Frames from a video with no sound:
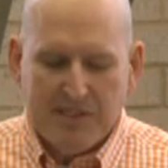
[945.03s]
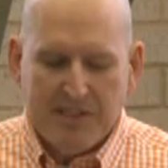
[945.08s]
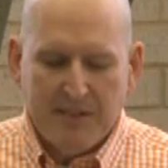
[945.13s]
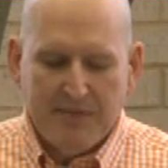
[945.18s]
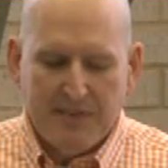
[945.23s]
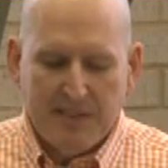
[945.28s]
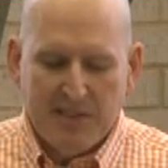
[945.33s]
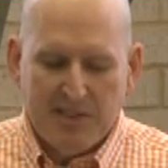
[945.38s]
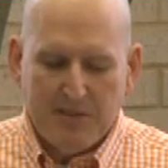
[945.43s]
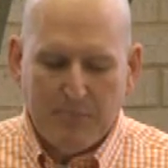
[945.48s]

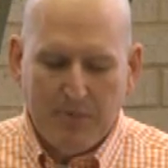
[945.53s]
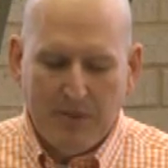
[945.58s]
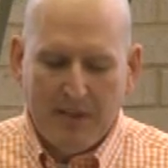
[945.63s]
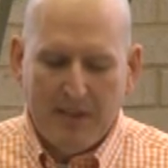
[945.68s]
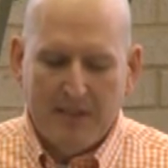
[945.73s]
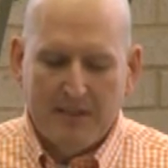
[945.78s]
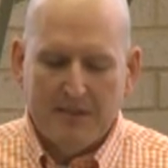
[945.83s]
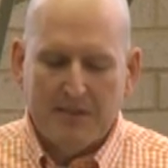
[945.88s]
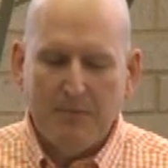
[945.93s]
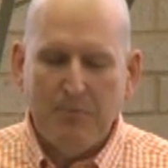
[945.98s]
stiff
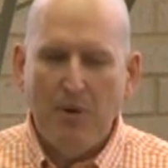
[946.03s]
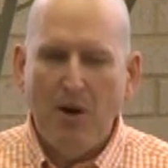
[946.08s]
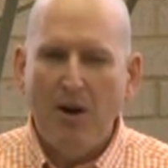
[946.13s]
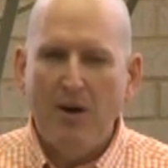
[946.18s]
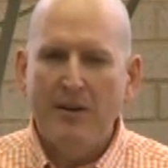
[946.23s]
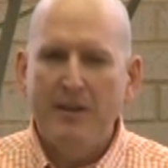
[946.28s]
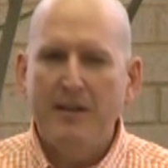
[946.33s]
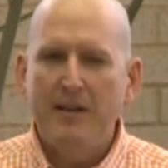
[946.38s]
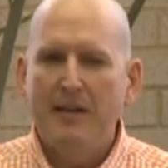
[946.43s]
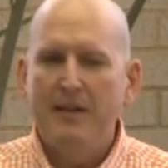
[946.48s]
discipline
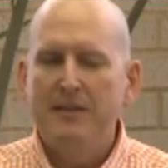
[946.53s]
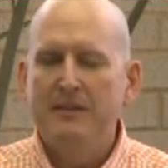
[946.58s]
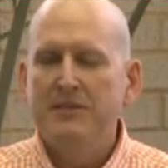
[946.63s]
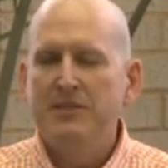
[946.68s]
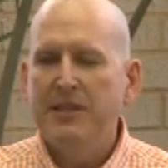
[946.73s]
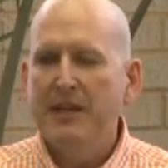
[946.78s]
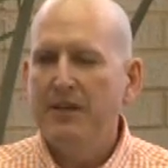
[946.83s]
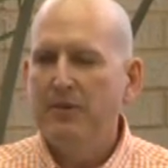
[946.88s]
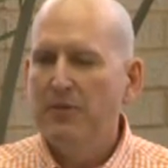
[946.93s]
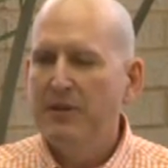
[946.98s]
departed on
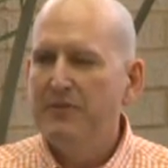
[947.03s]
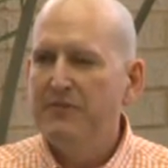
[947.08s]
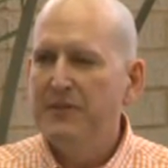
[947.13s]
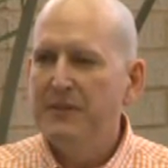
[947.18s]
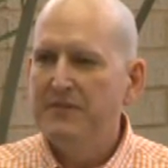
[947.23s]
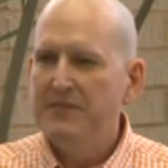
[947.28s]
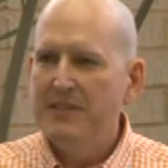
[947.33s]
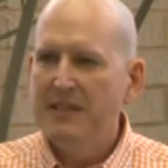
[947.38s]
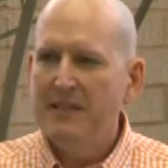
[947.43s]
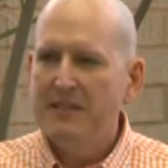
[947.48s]
January
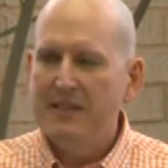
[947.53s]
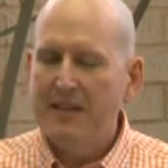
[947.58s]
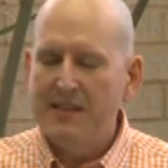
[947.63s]
15,